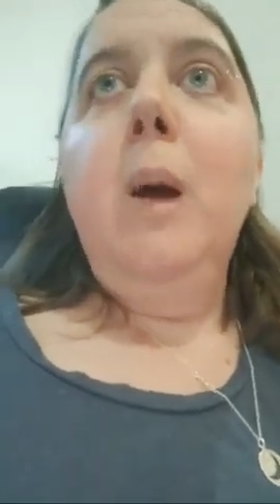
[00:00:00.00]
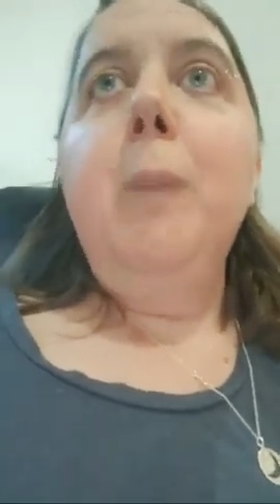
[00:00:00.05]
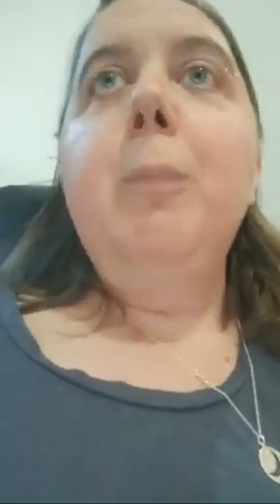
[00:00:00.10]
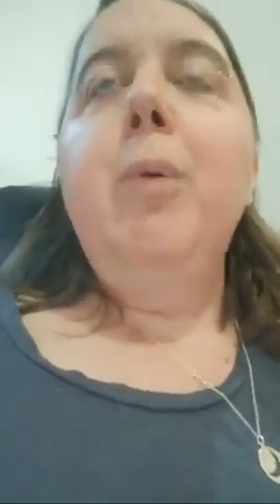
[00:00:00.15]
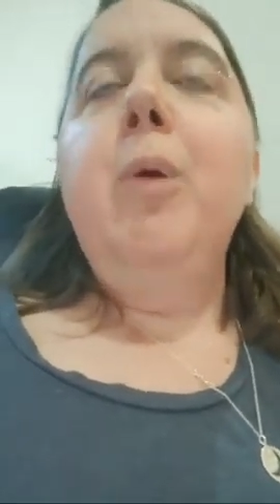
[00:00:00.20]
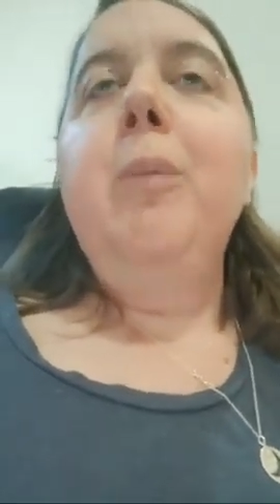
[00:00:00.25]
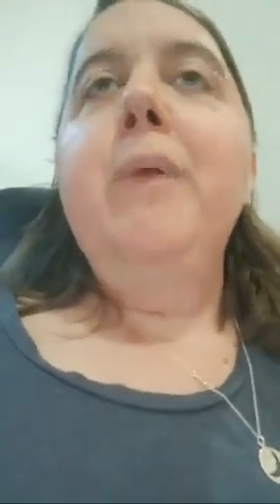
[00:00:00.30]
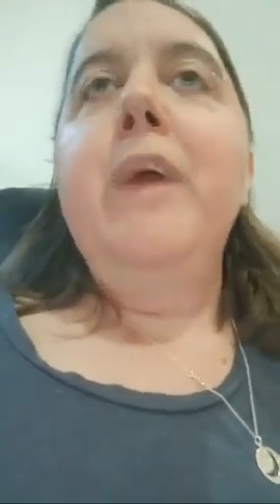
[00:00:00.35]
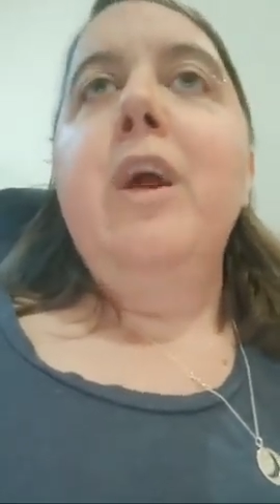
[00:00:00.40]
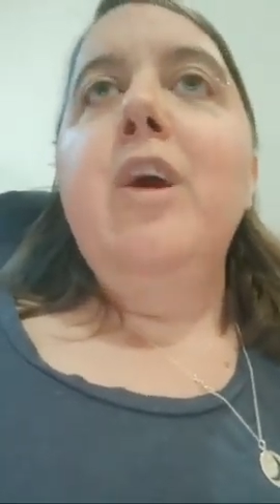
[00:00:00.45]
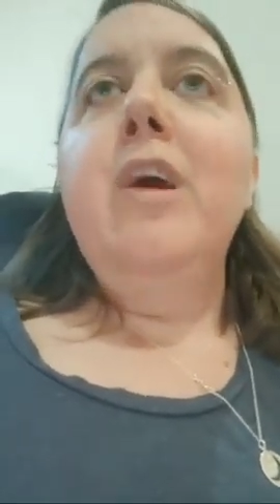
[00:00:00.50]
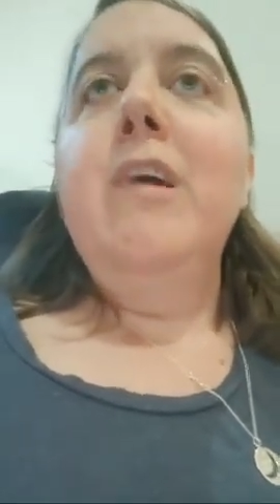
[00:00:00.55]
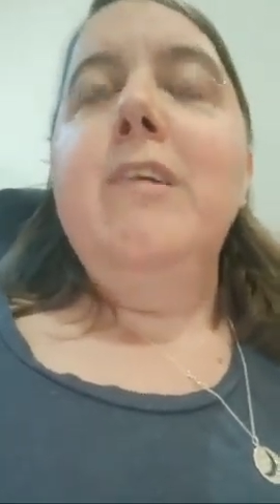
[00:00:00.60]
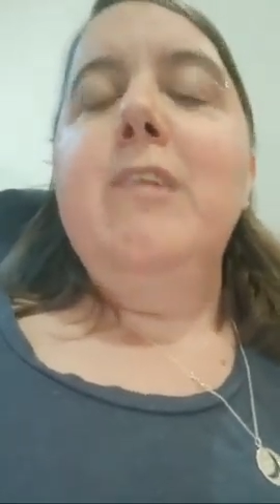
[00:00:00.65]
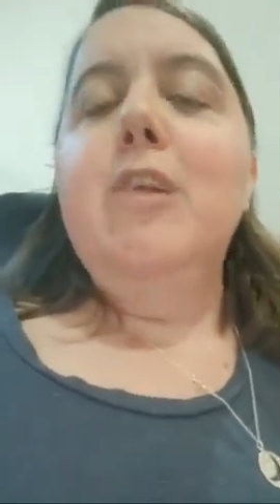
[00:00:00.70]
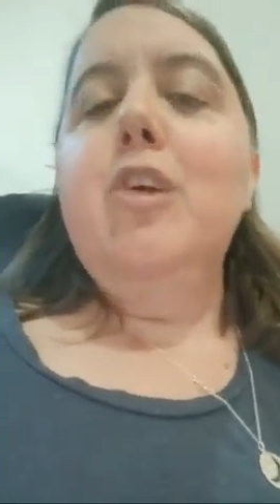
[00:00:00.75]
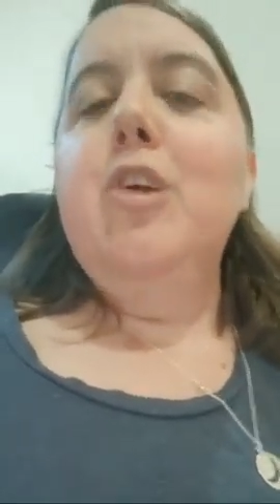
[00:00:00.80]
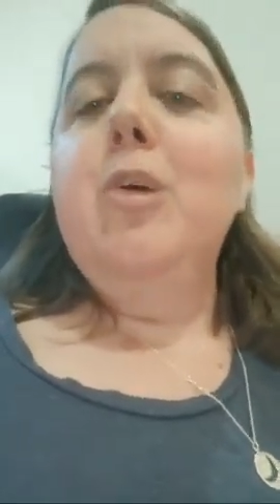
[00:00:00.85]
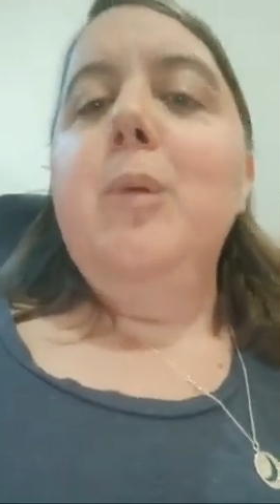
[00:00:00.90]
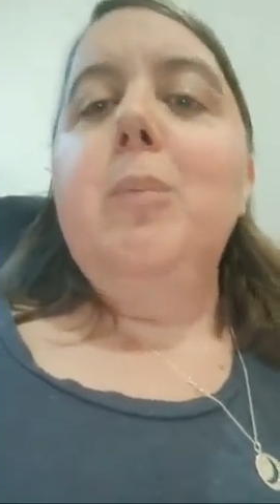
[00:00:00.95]
pulmonary
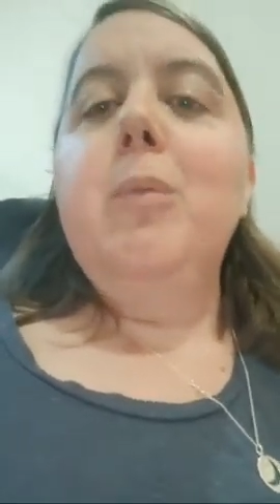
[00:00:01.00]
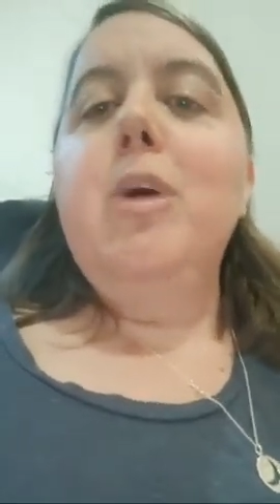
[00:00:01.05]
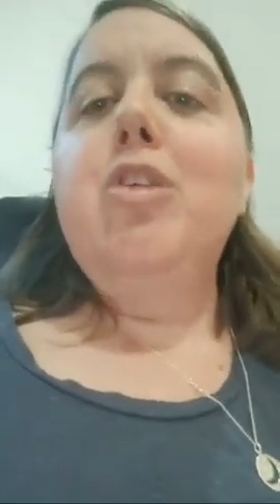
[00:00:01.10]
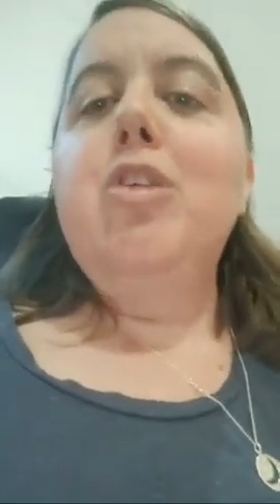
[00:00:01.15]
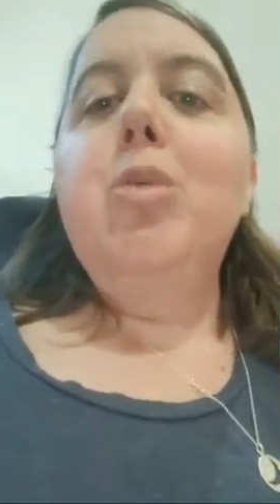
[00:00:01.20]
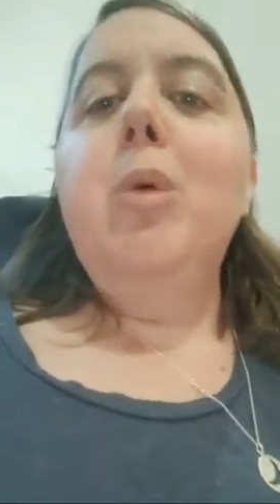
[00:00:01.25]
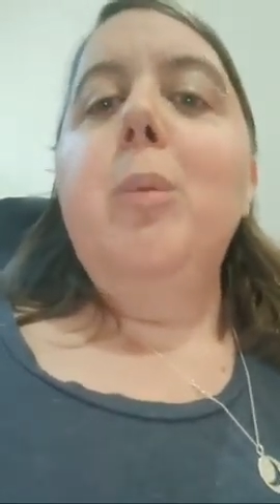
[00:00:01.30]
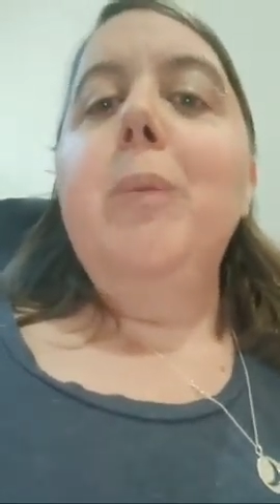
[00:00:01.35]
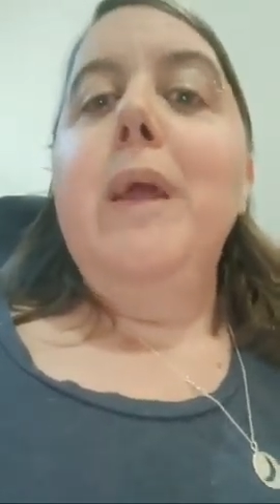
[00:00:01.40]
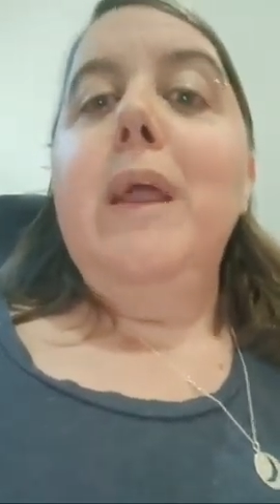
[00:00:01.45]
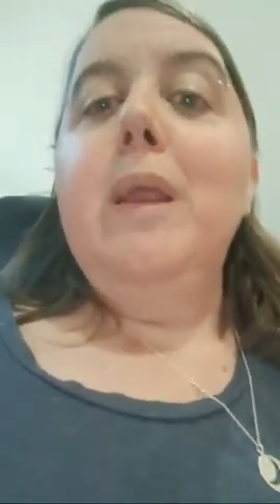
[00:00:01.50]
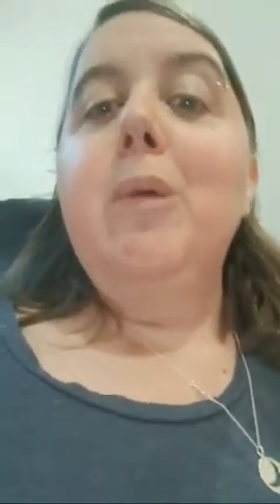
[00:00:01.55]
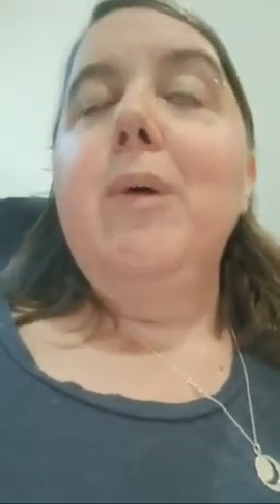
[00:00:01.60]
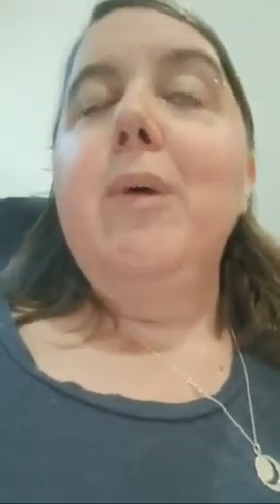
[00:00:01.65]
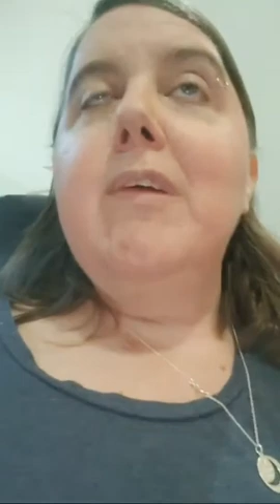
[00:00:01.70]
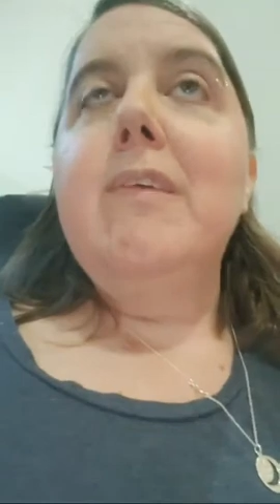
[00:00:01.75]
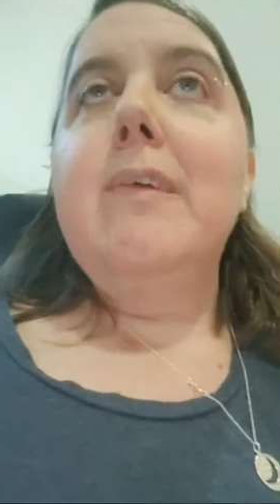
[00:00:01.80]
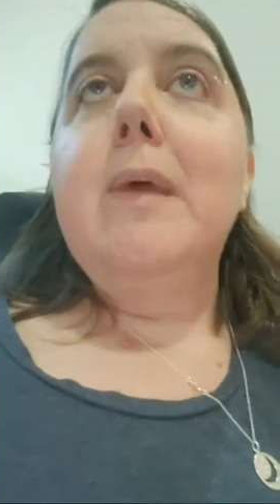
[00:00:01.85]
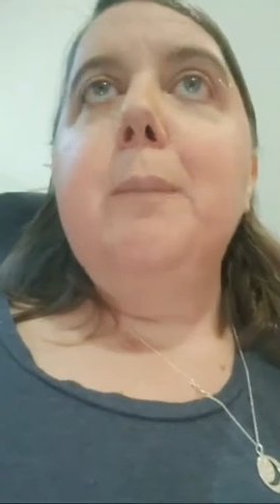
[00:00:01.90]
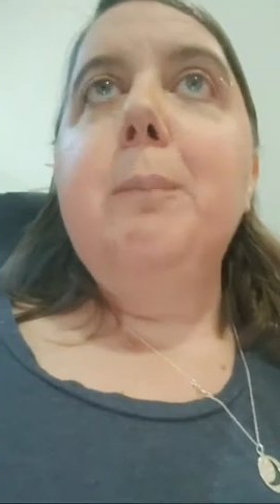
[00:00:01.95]
isn't doing much for me
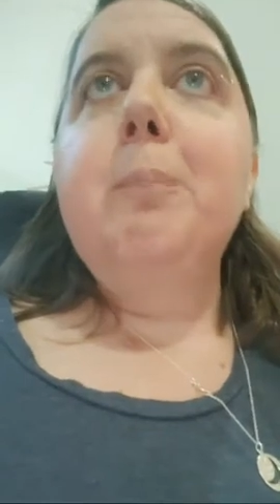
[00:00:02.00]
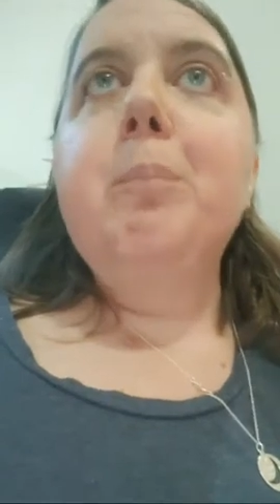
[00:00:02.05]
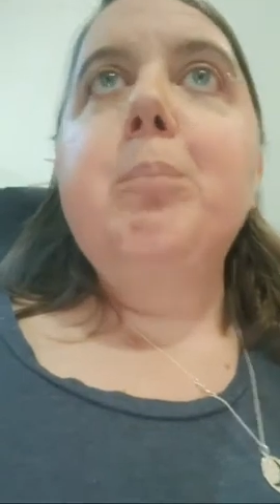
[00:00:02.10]
anyways."